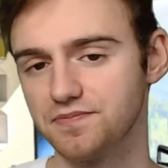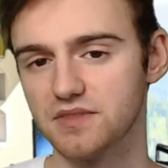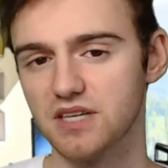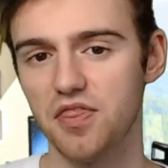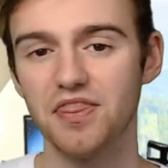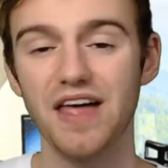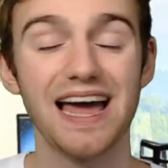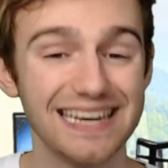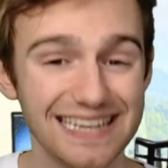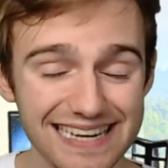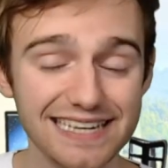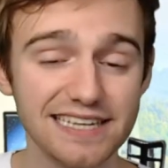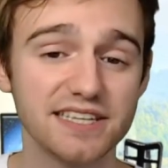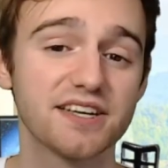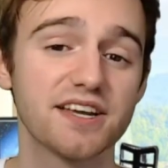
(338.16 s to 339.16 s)
That
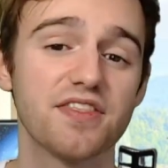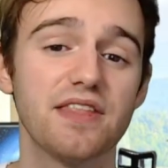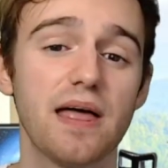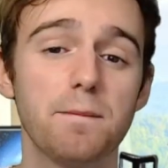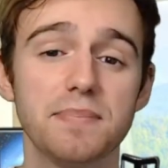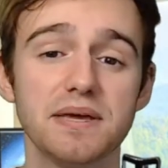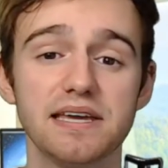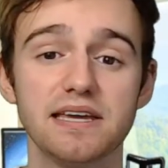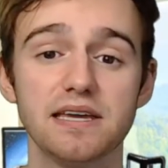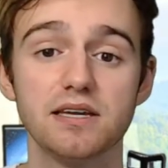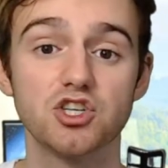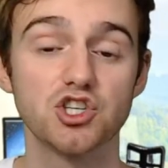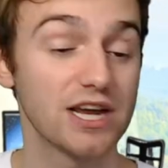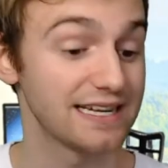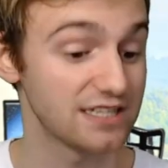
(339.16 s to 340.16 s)
link can then be
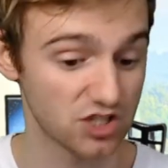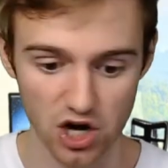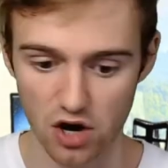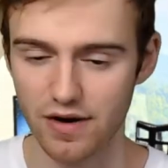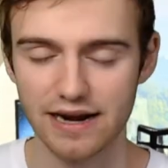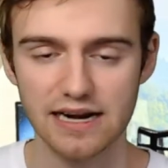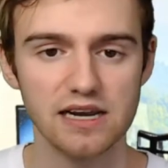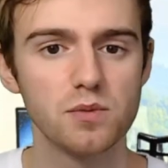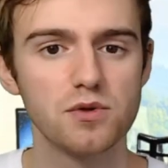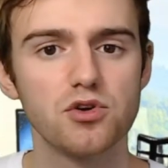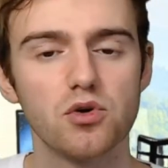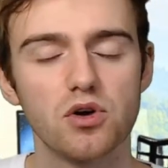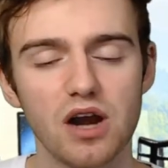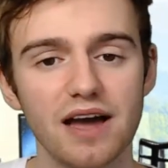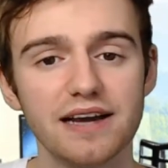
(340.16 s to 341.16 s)
shared directly with your
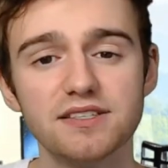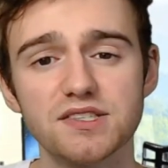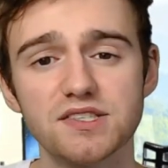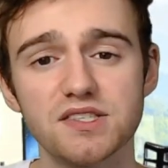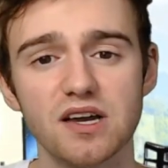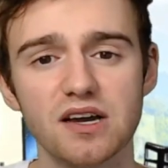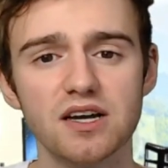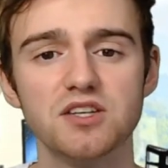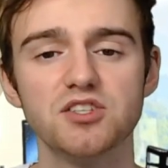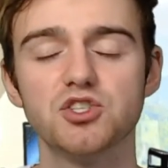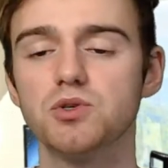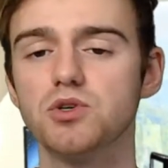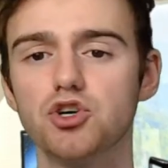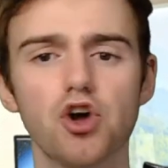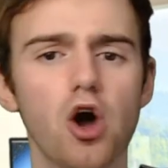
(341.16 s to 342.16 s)
clients. So you
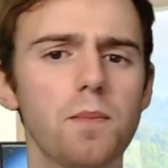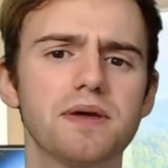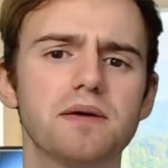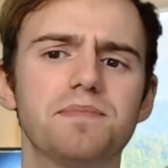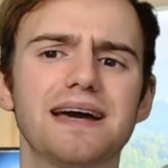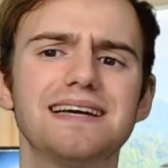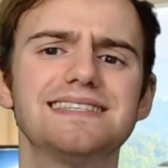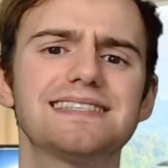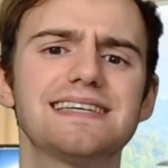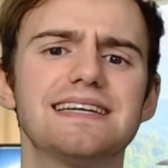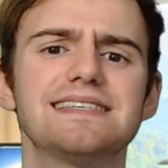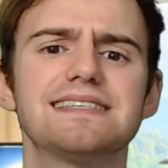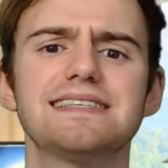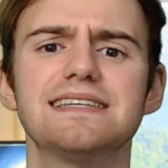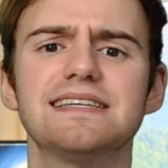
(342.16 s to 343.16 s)
can copy and paste it and
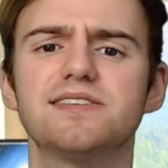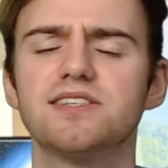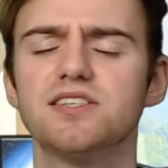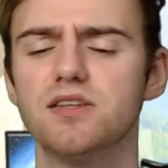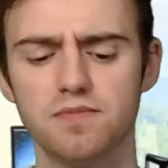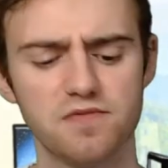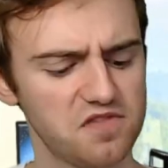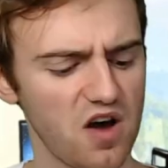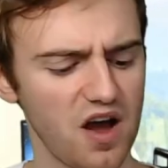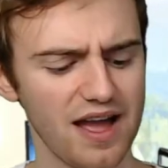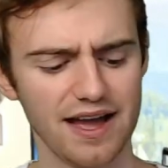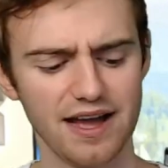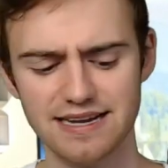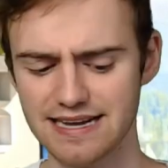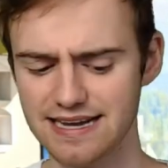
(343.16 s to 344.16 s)
send it to them via
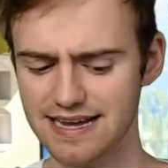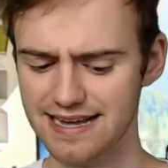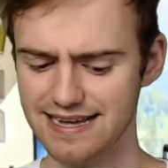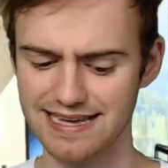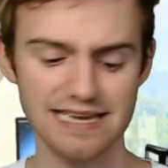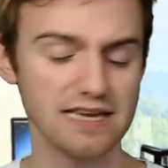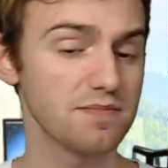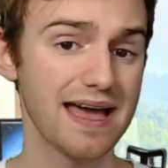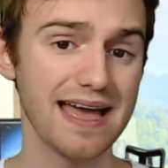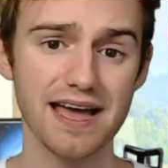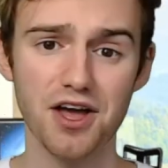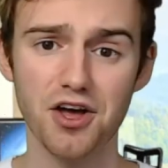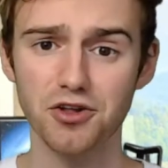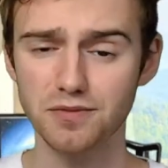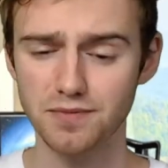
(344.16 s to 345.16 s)

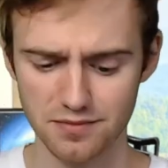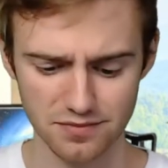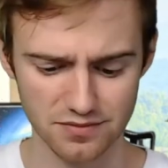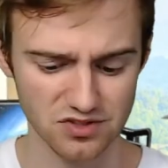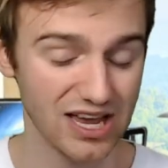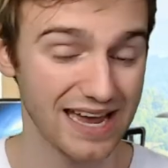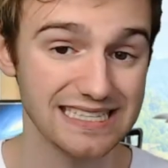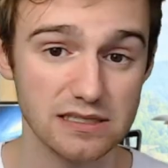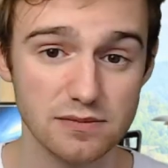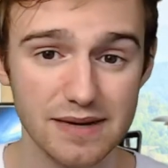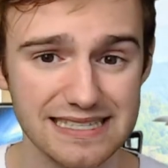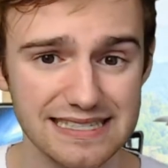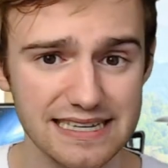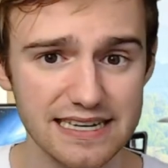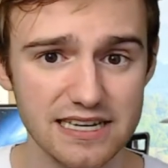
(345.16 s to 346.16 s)
email, text
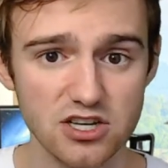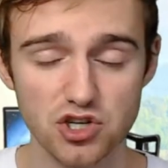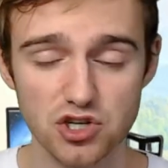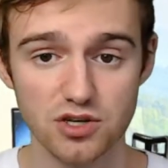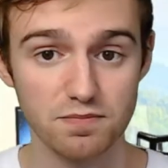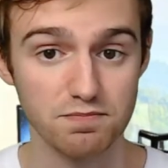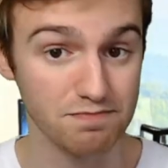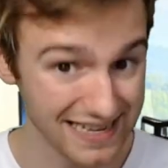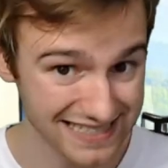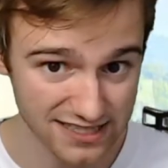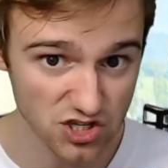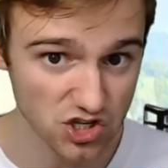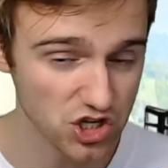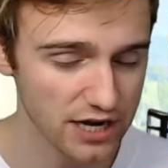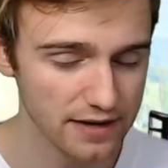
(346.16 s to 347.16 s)
message,
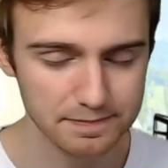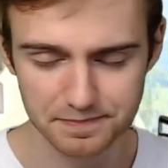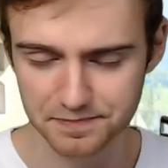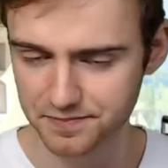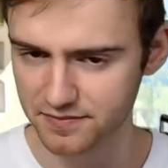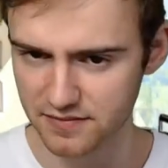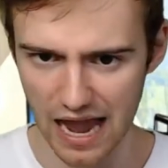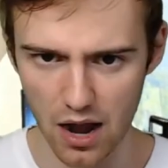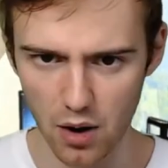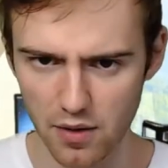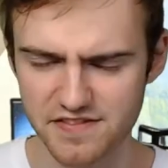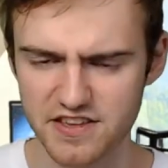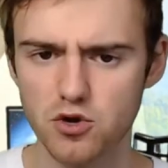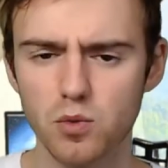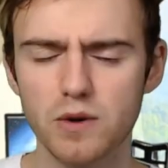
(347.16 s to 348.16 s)
messenger, however
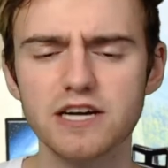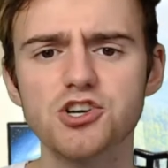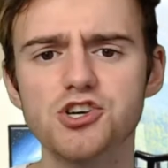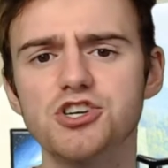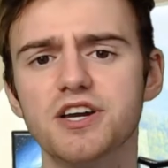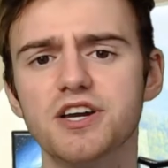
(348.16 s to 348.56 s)
you wish.